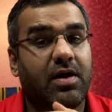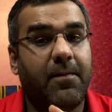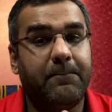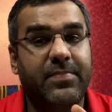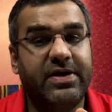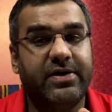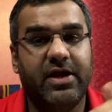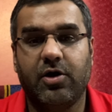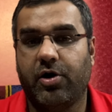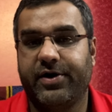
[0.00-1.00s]

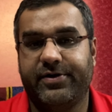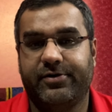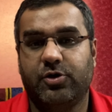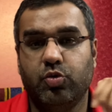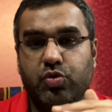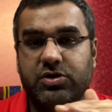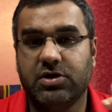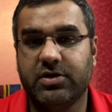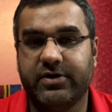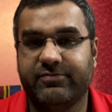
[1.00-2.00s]
completely eroded,
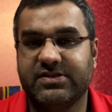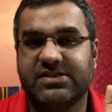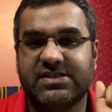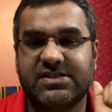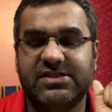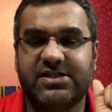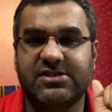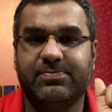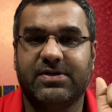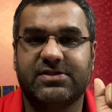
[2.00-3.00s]
two-third, which is
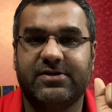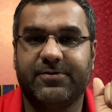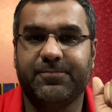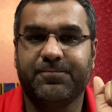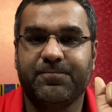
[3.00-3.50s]
66%.